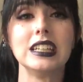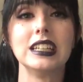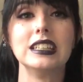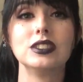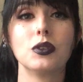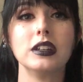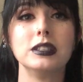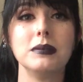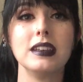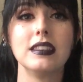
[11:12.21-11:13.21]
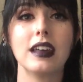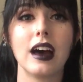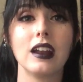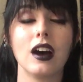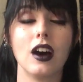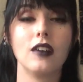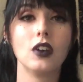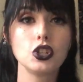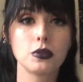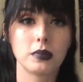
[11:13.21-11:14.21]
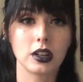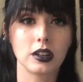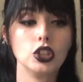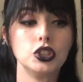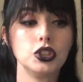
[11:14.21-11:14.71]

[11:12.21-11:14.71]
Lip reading: is going to be that of Jupiter.